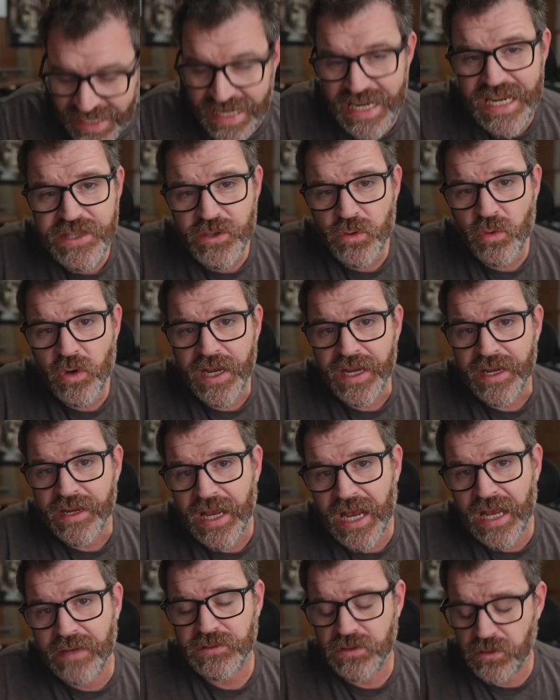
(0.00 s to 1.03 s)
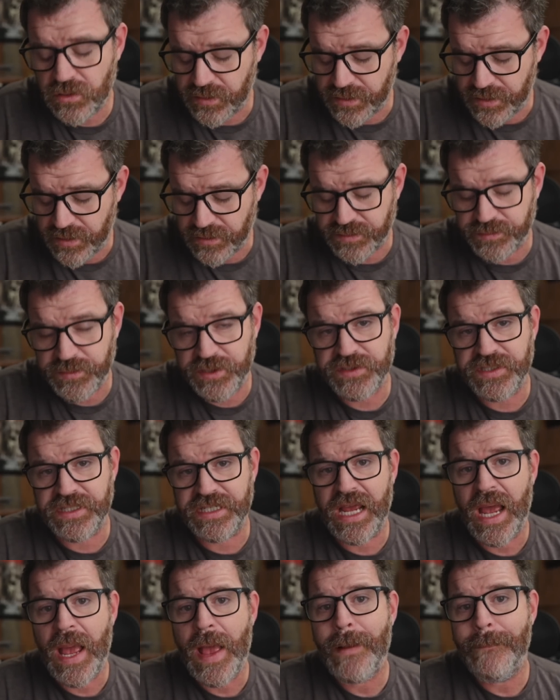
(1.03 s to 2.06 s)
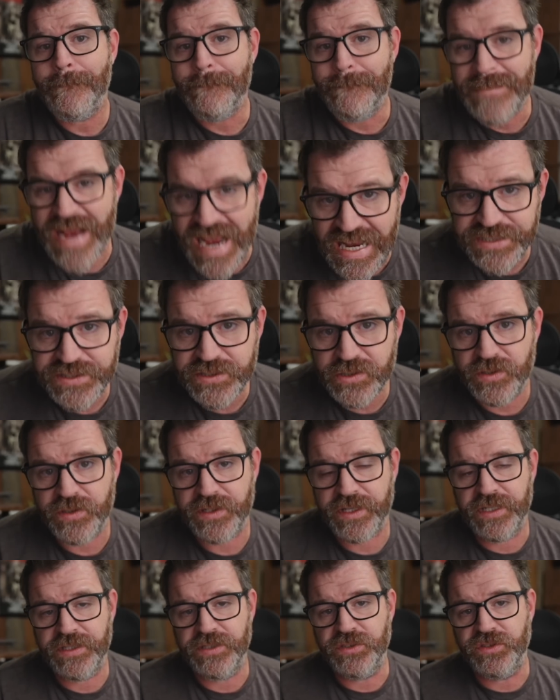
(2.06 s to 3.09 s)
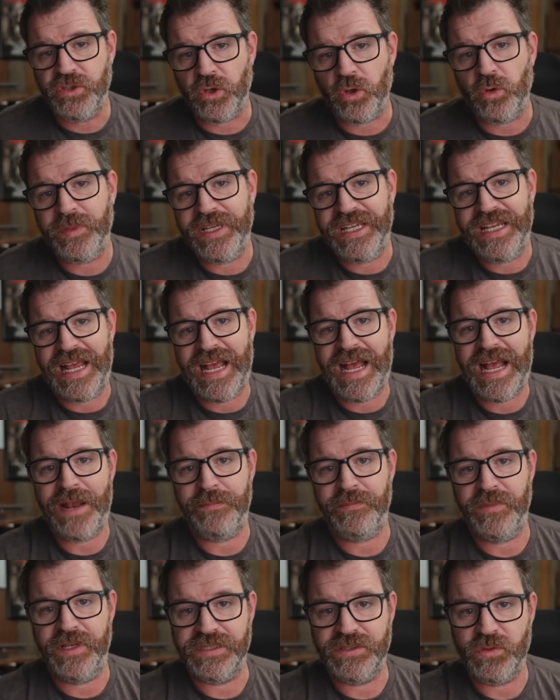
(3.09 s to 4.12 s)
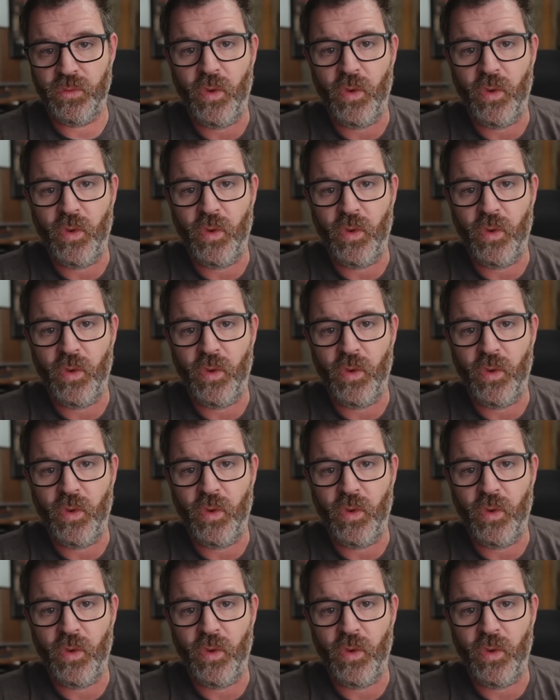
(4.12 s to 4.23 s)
Either way, absolutely, there's music mastered in Dolby Atmos.